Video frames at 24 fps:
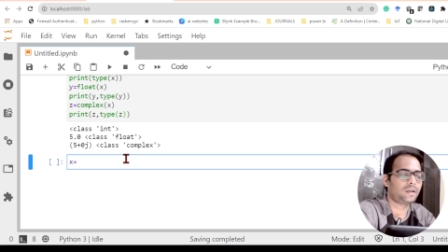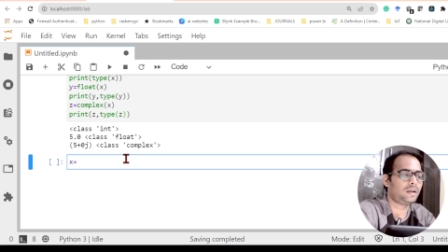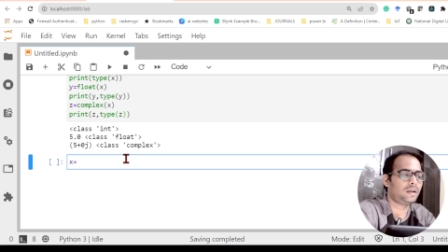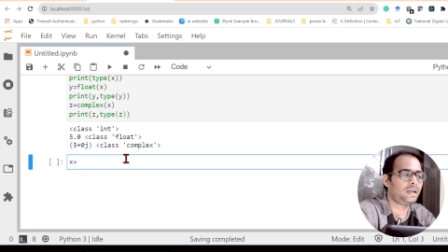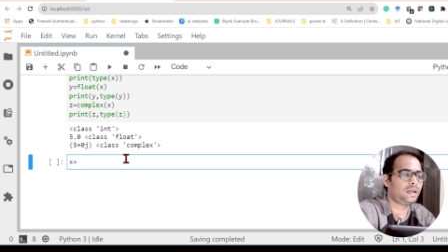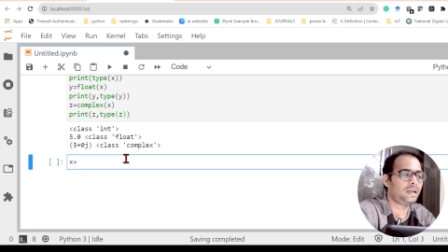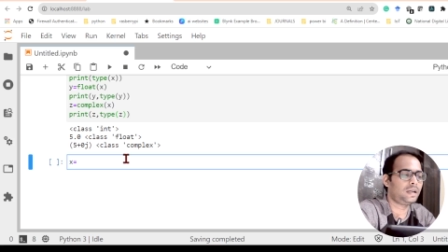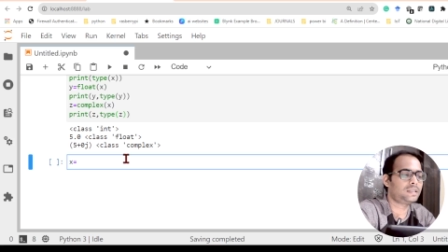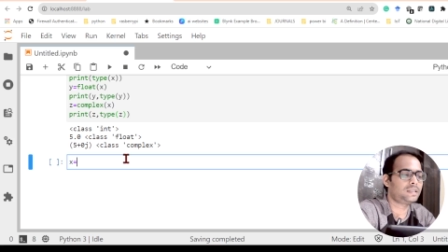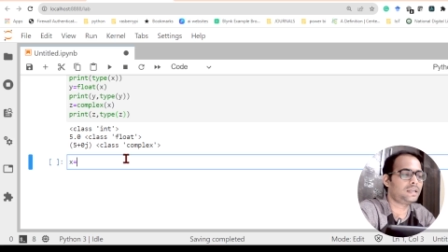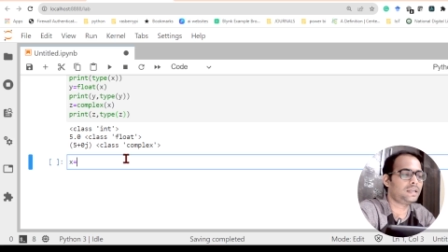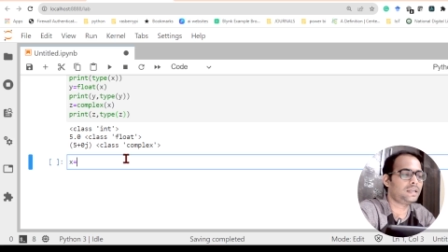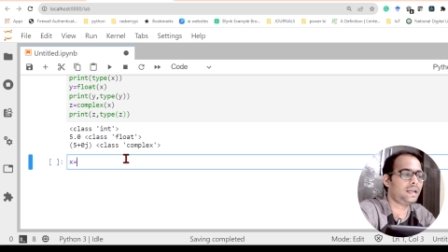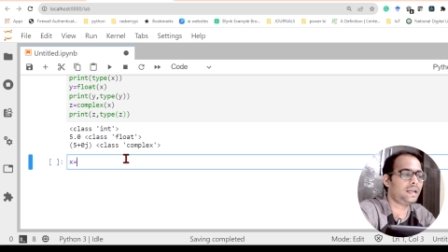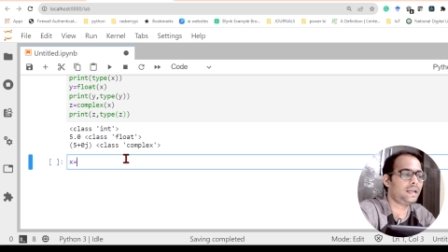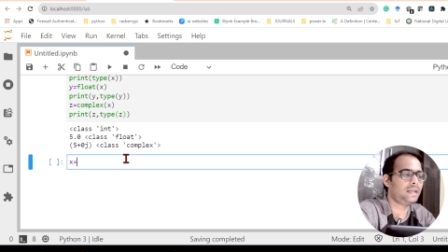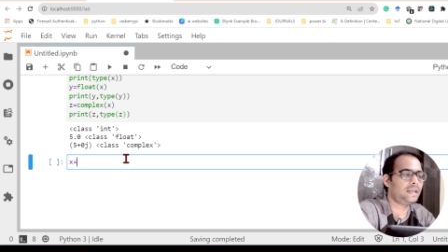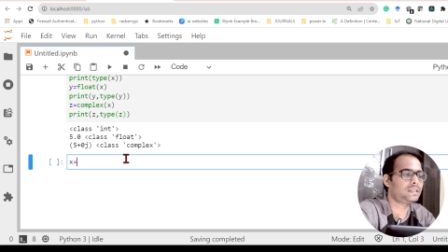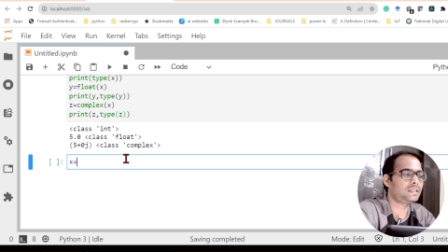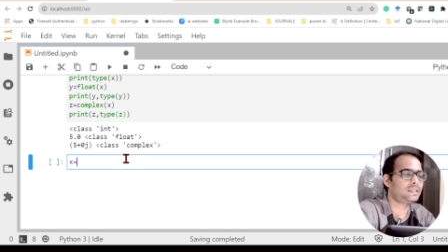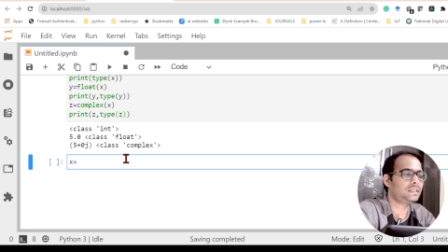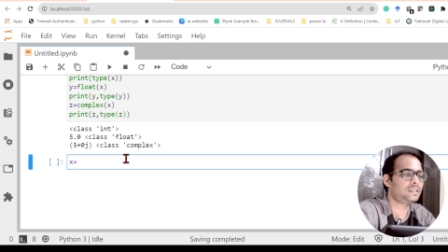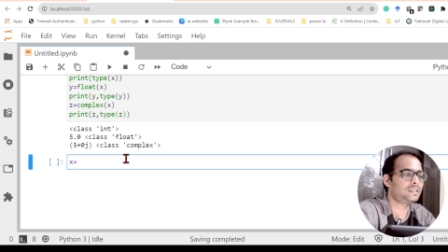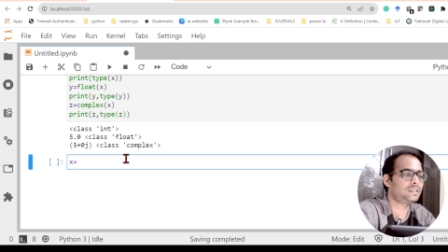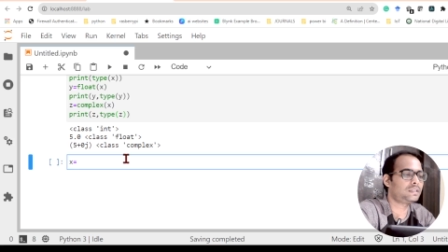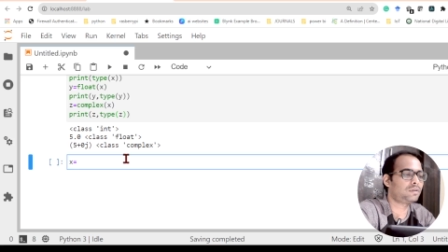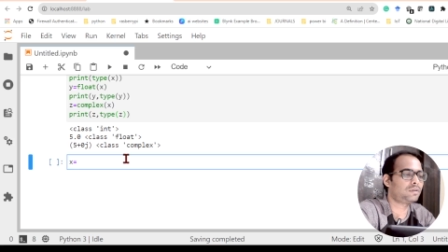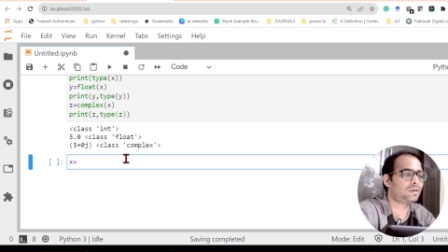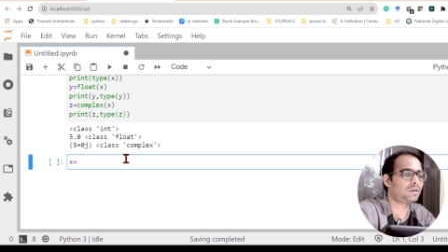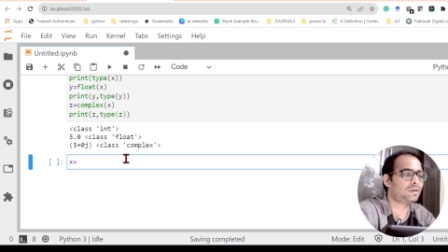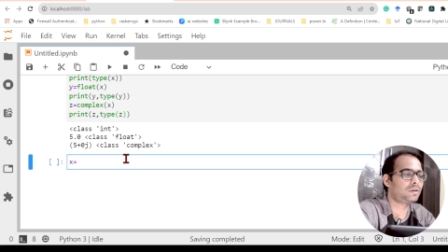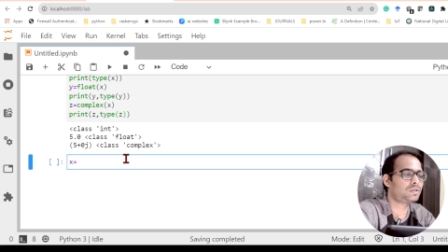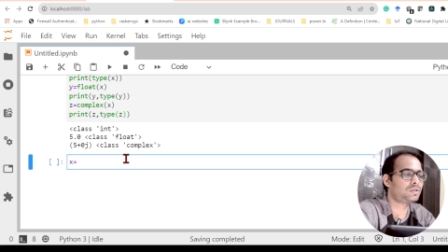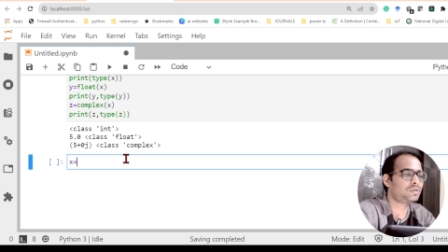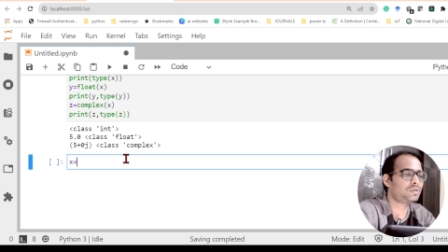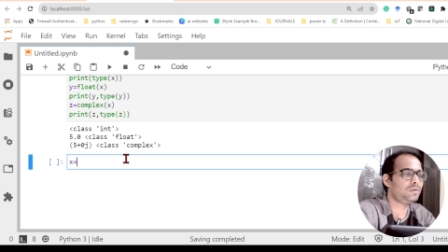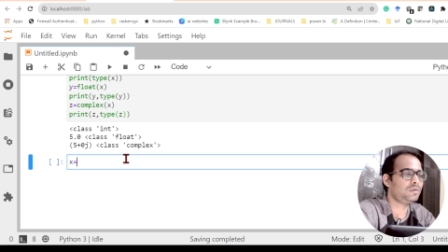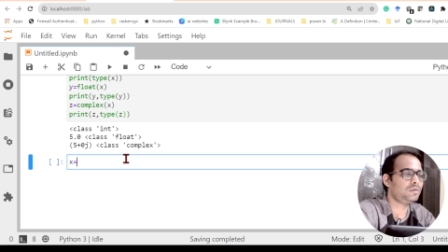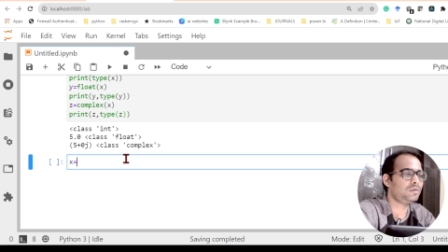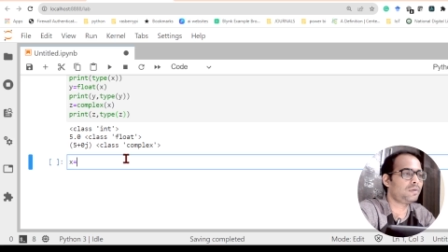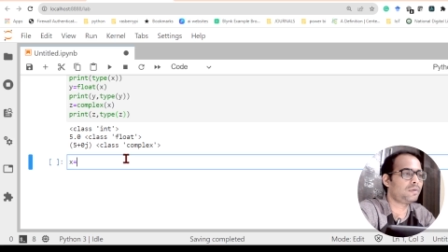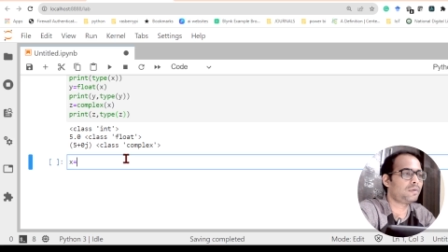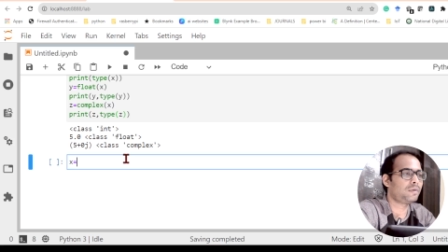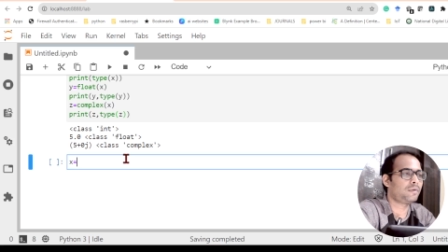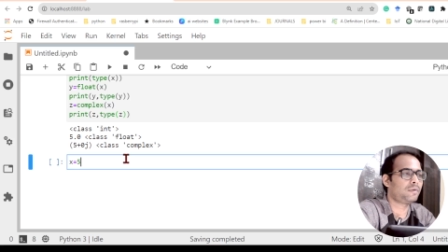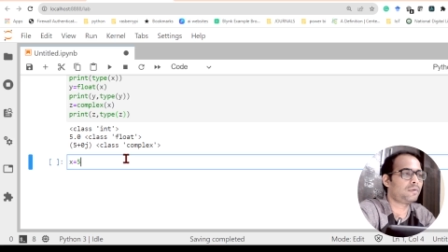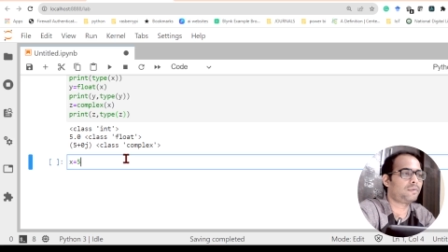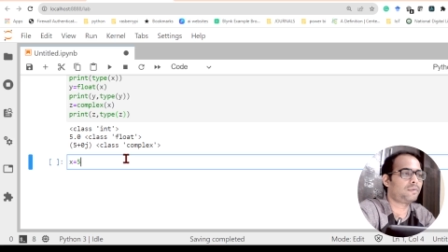Let's say x is equals
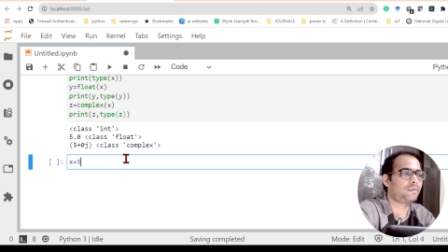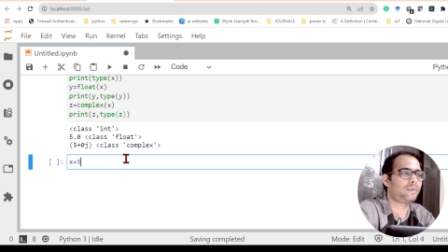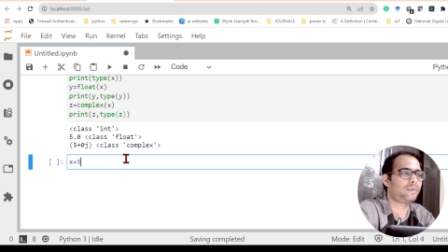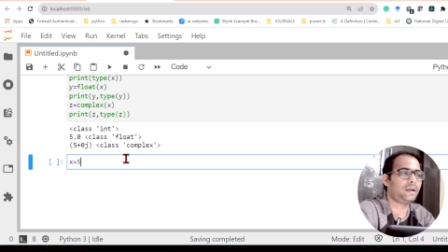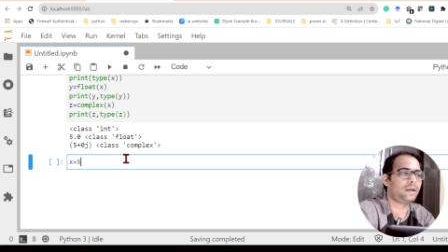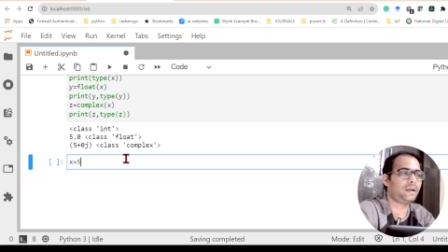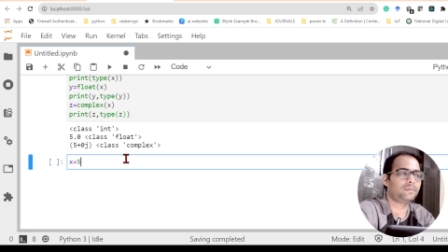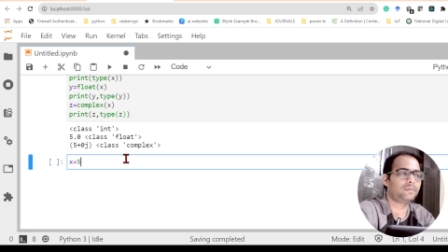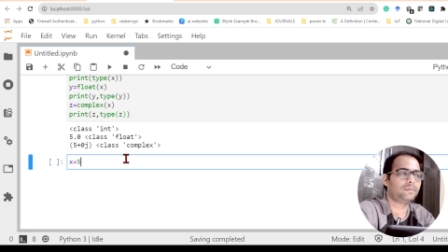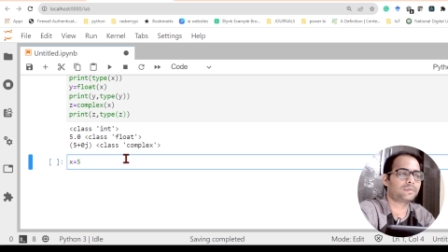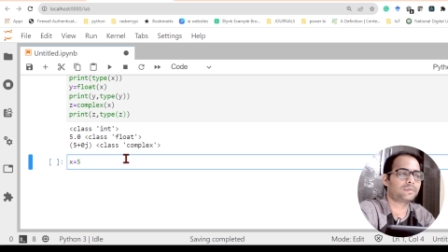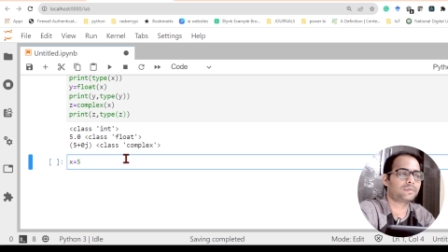to 5.